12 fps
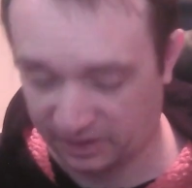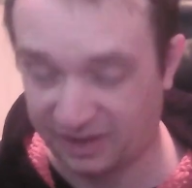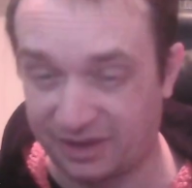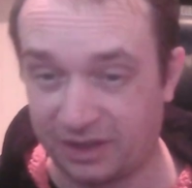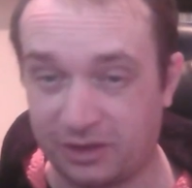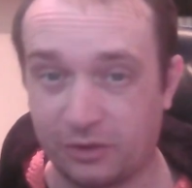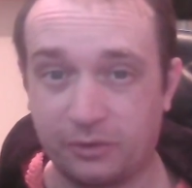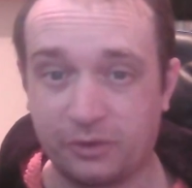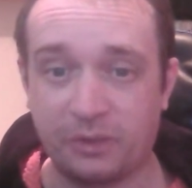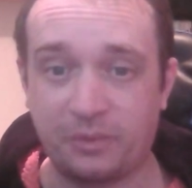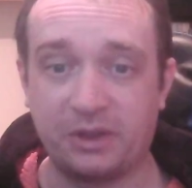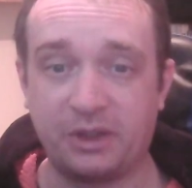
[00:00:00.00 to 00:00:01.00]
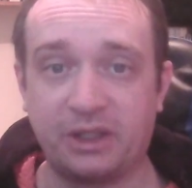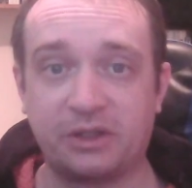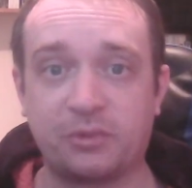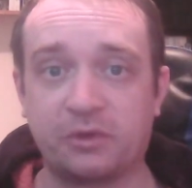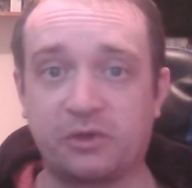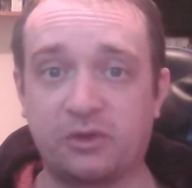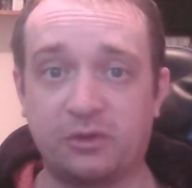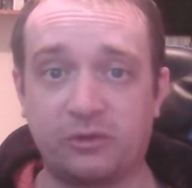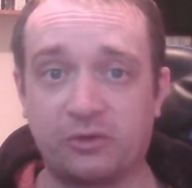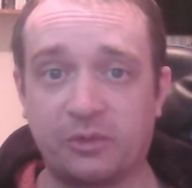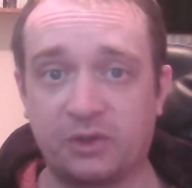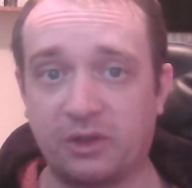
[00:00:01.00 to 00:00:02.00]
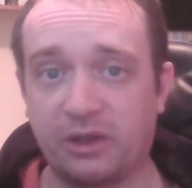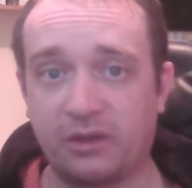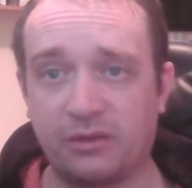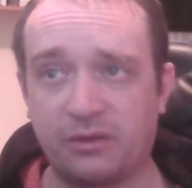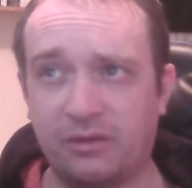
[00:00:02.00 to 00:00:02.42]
digital copy on the Xbox store dropped to I